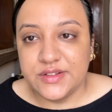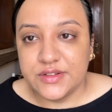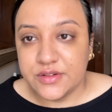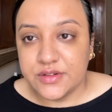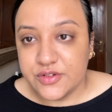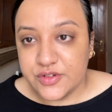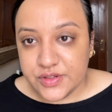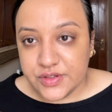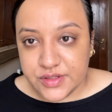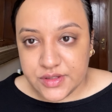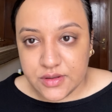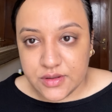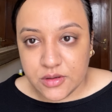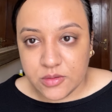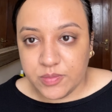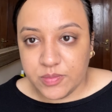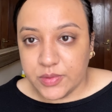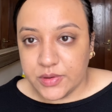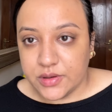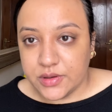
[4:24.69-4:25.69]
to just
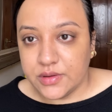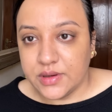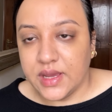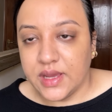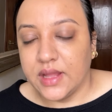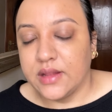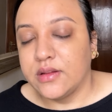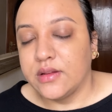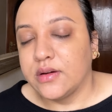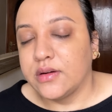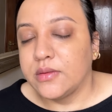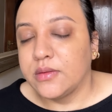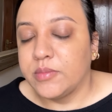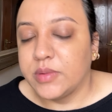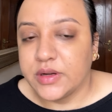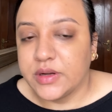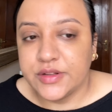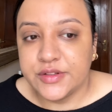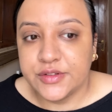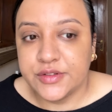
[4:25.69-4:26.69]
look put together,
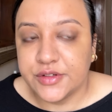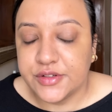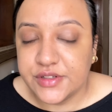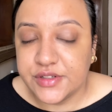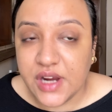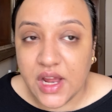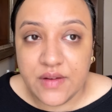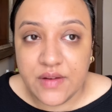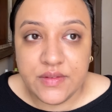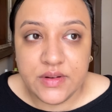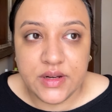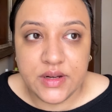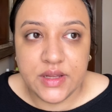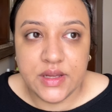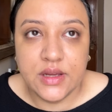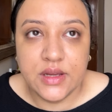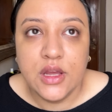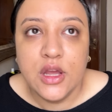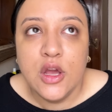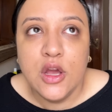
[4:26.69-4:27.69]
because you're
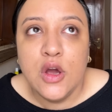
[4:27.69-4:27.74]
traveling,